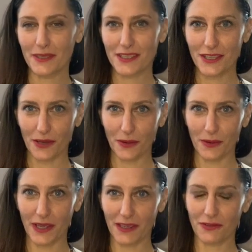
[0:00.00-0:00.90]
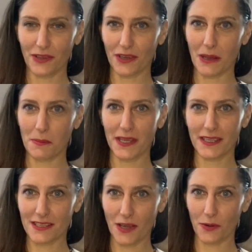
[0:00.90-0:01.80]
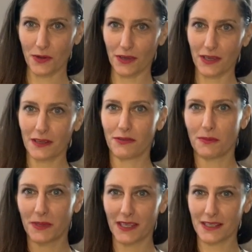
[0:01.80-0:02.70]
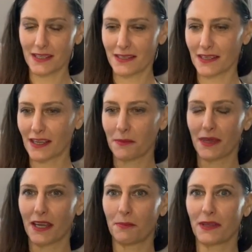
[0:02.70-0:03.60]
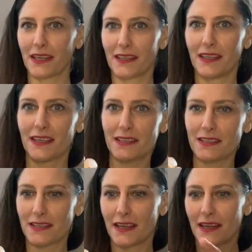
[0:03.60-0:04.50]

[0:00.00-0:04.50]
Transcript: So if you're a penis owner, if your penis is coming up like this,